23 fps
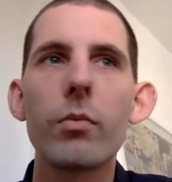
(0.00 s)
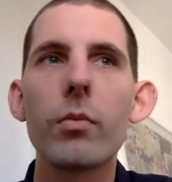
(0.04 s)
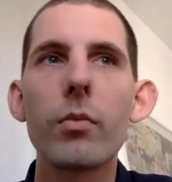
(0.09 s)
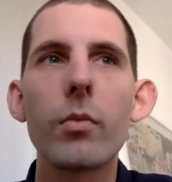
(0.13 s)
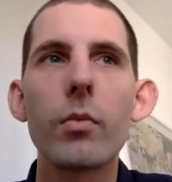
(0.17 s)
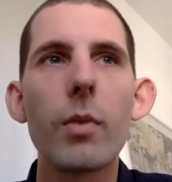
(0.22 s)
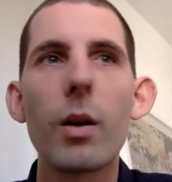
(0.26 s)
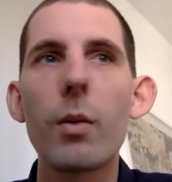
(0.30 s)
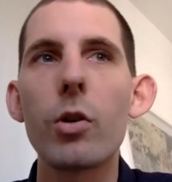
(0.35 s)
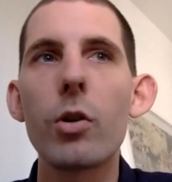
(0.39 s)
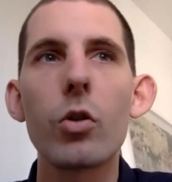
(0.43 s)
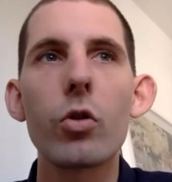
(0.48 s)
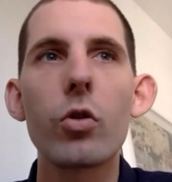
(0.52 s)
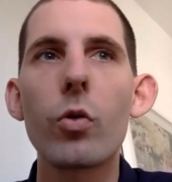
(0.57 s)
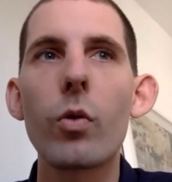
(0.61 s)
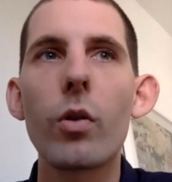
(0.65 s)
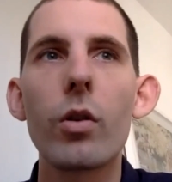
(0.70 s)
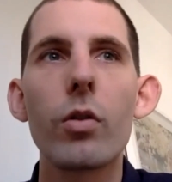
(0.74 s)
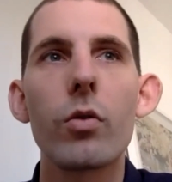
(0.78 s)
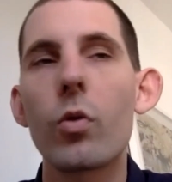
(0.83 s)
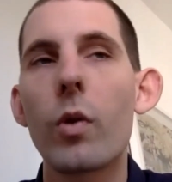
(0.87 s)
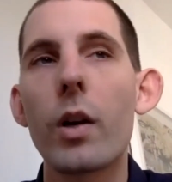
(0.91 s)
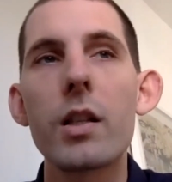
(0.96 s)
maybe your
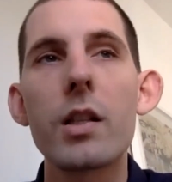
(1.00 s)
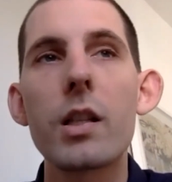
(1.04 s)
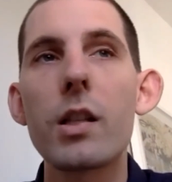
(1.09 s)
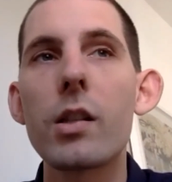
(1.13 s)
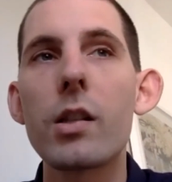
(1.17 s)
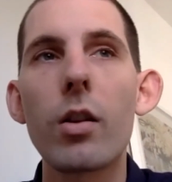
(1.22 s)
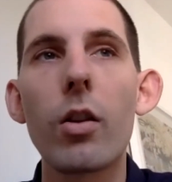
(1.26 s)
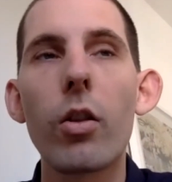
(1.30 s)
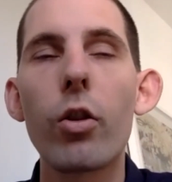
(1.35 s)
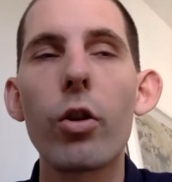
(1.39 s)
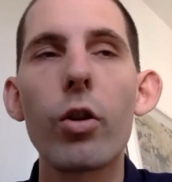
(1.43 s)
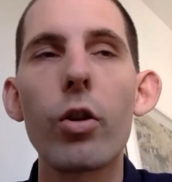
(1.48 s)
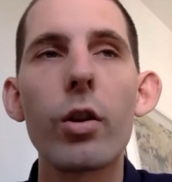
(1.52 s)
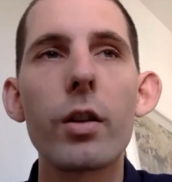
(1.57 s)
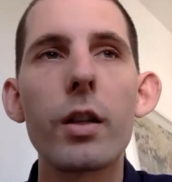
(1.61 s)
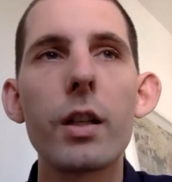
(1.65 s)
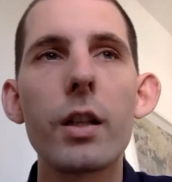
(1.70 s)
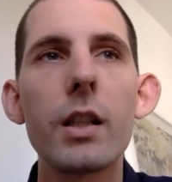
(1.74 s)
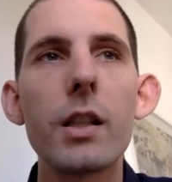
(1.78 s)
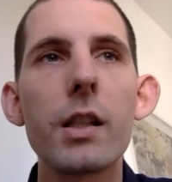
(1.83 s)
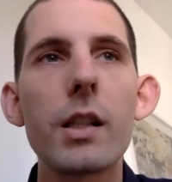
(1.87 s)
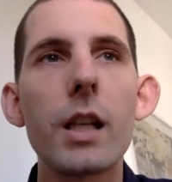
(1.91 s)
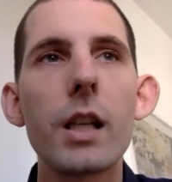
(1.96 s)
20s and
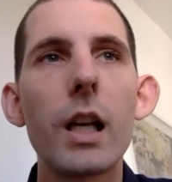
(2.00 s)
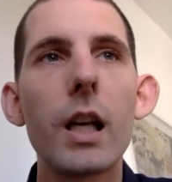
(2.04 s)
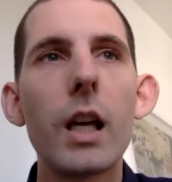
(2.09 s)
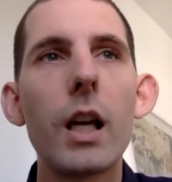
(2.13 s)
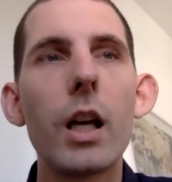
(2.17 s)
30s